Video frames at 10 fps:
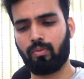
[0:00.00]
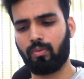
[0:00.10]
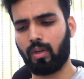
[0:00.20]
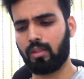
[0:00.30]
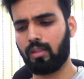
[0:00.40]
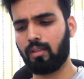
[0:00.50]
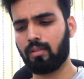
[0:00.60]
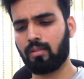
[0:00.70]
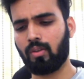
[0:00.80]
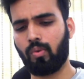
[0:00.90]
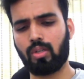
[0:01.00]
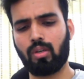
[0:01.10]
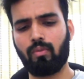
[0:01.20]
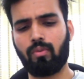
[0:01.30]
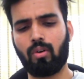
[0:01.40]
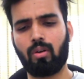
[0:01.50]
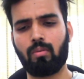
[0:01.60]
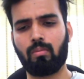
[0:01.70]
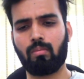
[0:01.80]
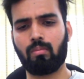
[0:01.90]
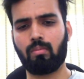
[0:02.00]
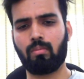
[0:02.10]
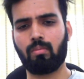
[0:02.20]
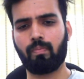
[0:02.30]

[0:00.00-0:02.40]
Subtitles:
I think this is a question from